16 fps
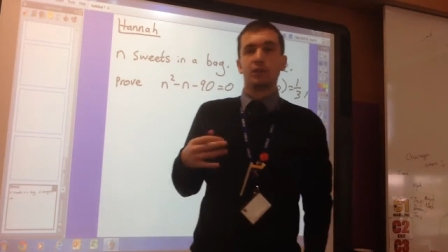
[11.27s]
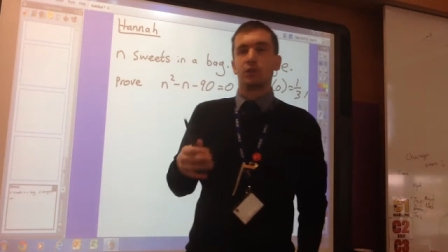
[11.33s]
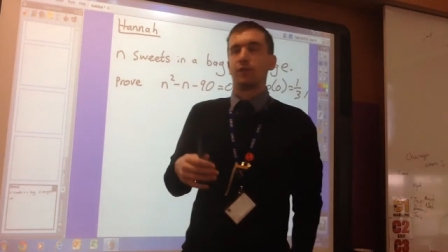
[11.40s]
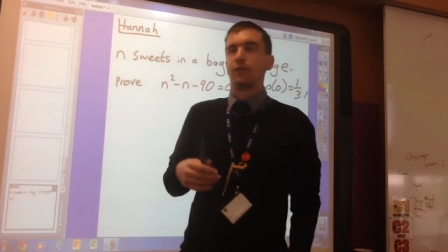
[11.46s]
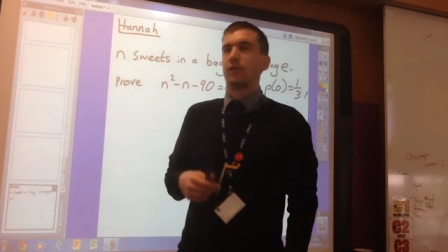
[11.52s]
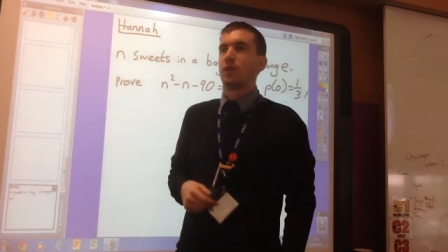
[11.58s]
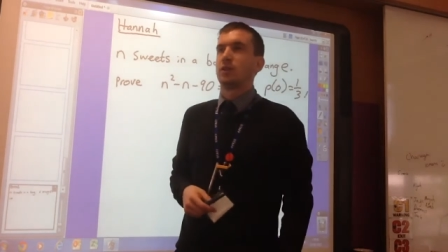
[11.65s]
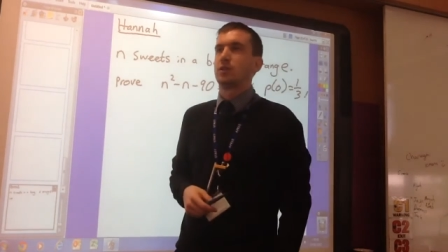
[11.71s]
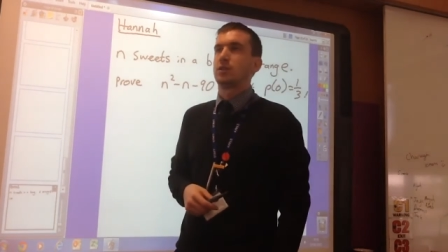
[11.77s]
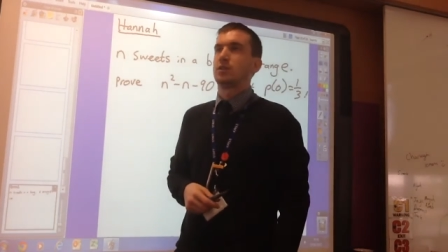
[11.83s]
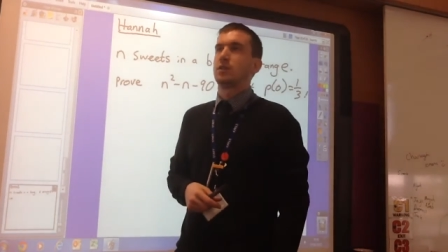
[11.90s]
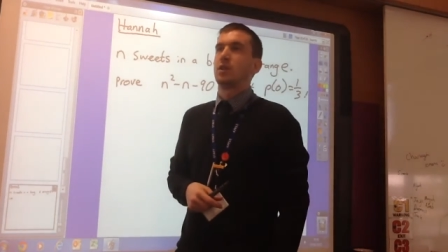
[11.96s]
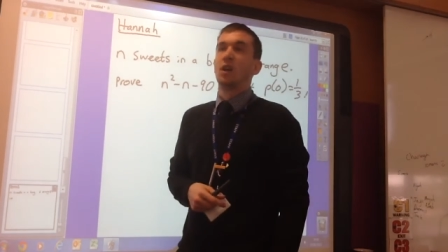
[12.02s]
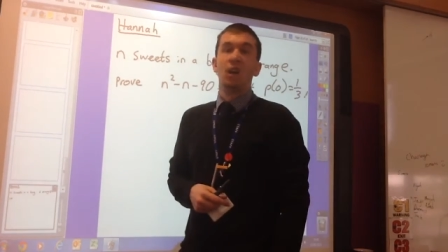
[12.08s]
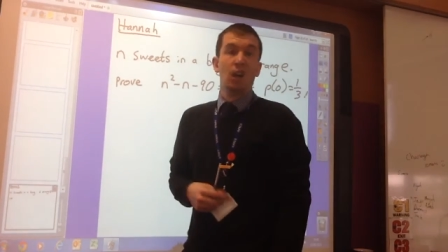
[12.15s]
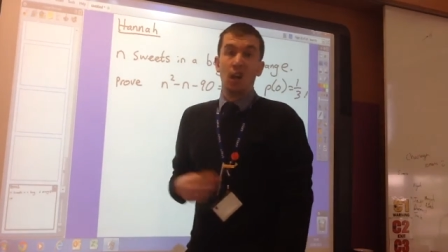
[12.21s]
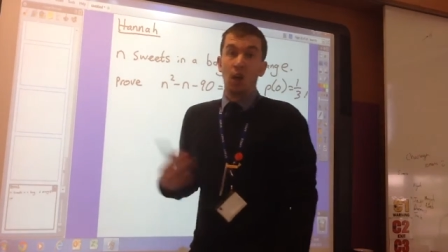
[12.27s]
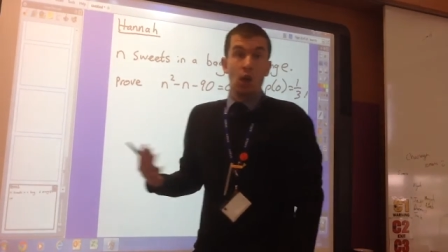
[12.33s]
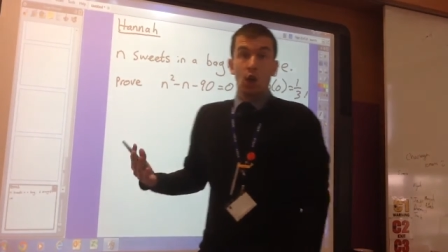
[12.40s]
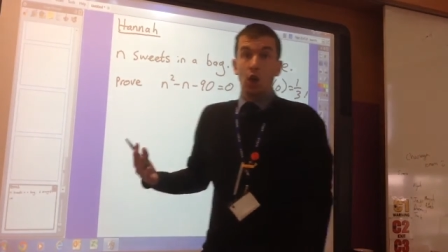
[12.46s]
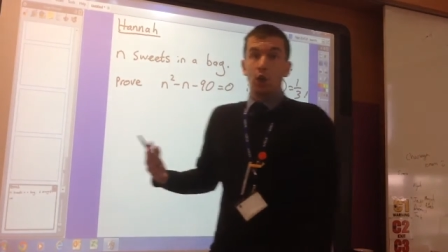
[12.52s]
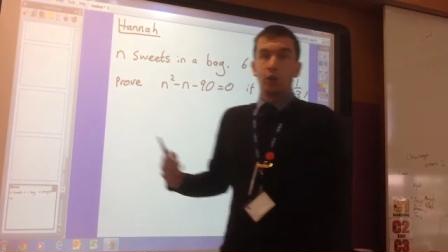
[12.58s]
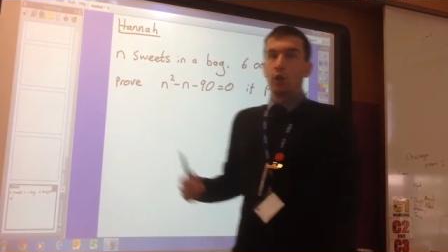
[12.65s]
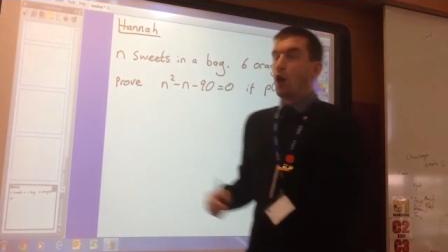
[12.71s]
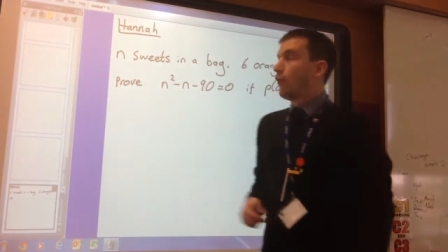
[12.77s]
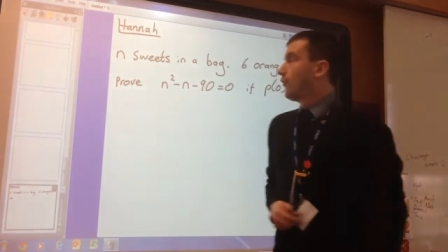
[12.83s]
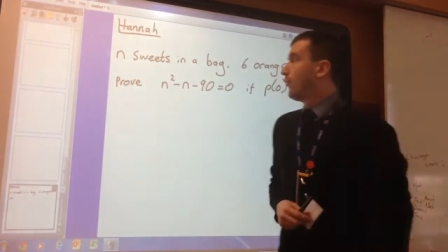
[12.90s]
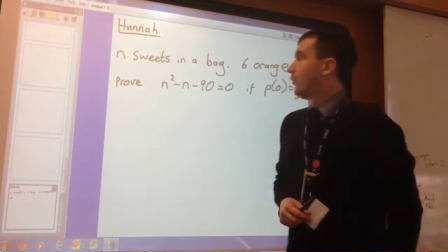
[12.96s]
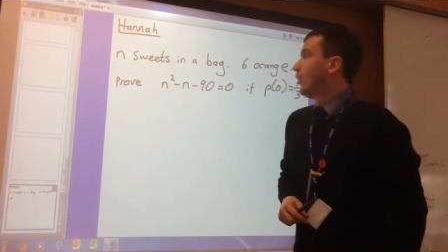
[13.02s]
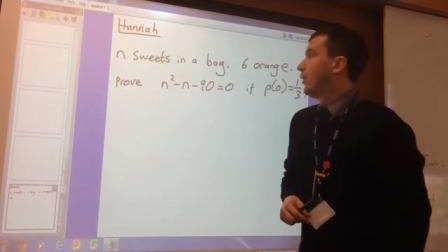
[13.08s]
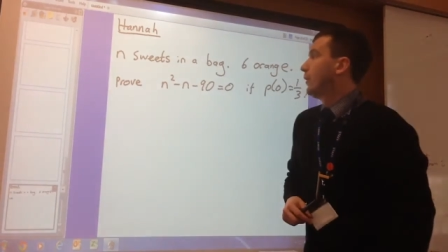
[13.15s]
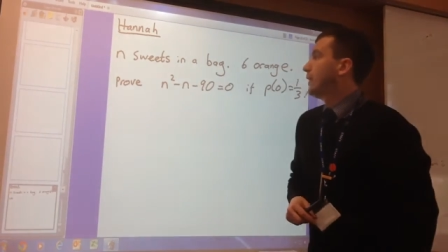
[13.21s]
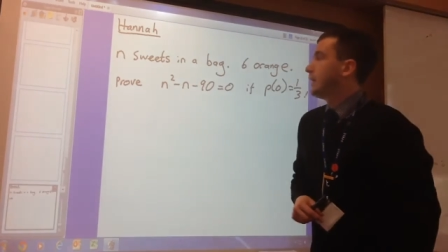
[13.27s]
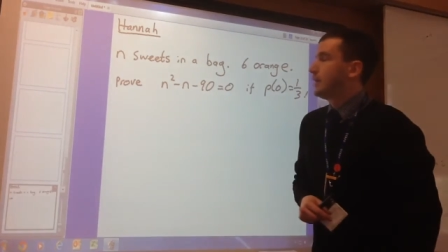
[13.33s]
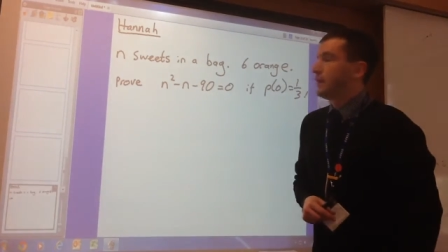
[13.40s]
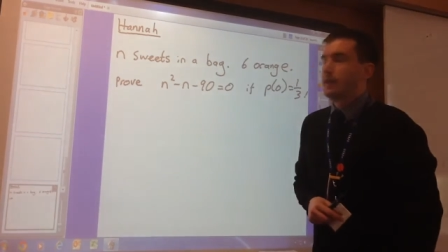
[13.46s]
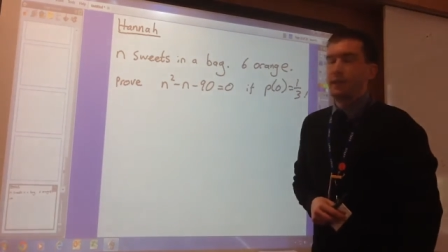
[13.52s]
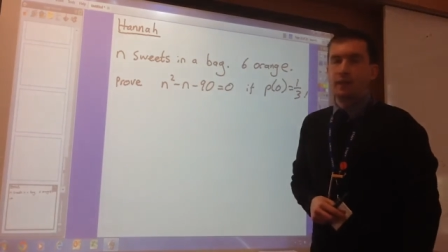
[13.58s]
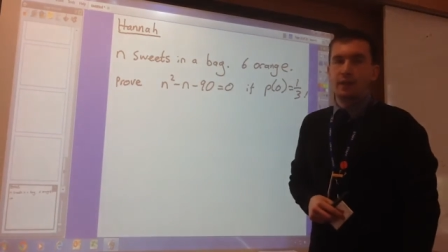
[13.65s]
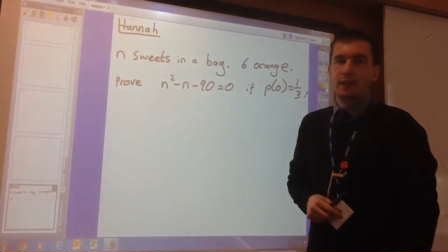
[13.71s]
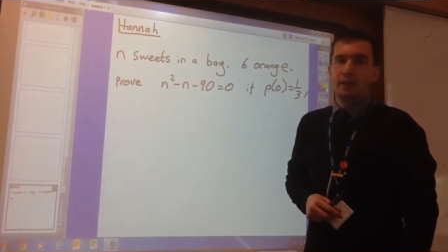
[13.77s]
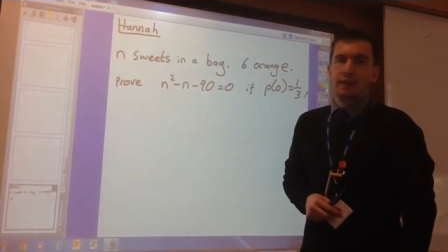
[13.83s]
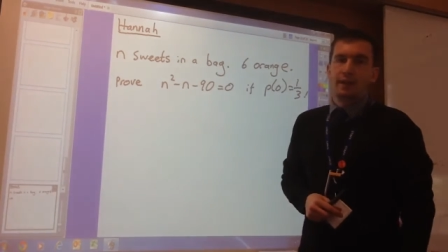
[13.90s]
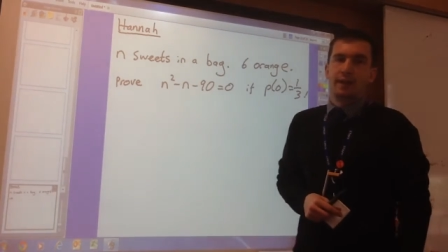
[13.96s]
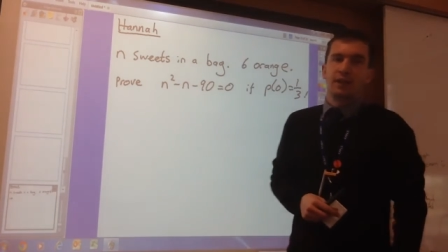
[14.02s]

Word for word: So I thought I'd just go through it and uh,